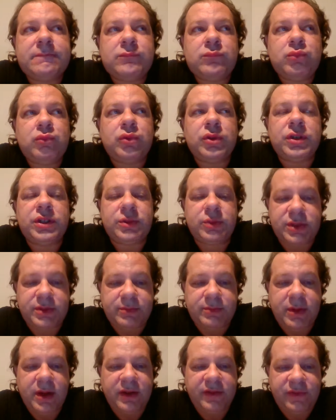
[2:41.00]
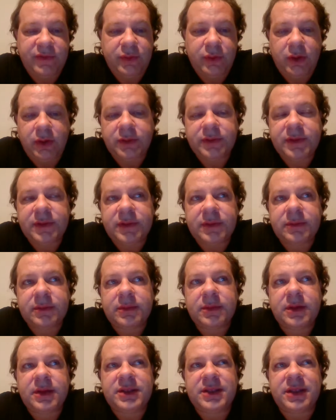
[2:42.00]
which was my fault.
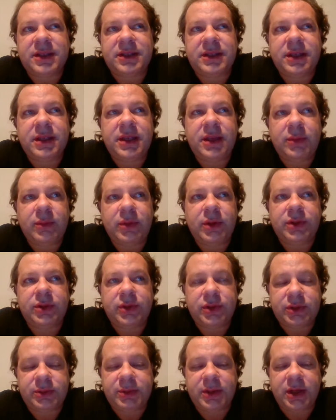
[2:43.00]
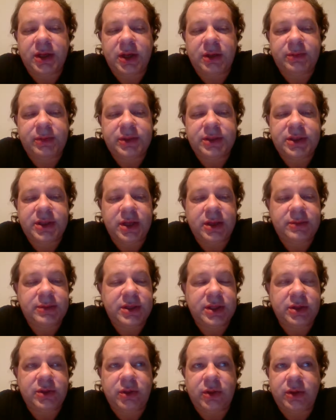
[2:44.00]
Because I think he wanted to talk to me a couple of times.
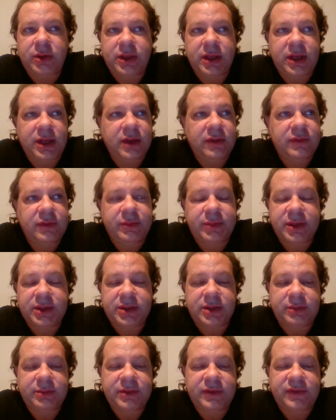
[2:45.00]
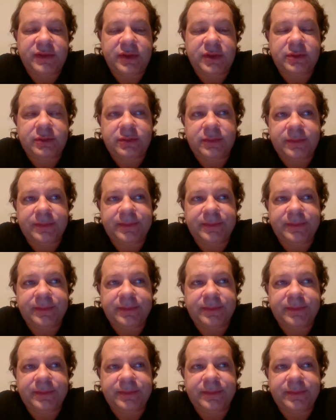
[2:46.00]
He called, I never picked up the phone.